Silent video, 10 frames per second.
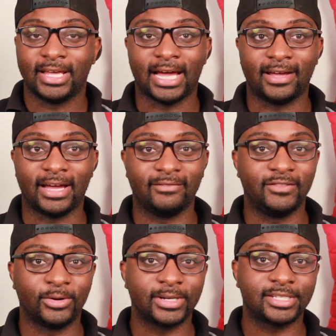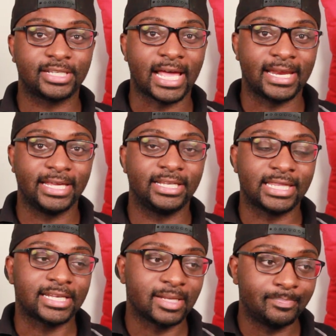I've noticed that
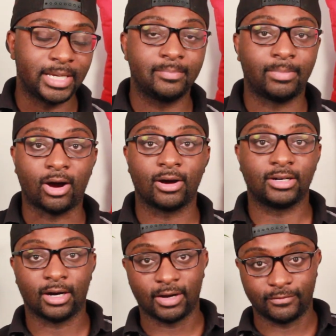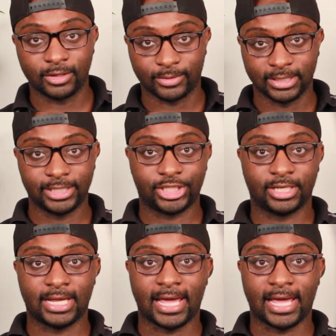that's a big part of the religion.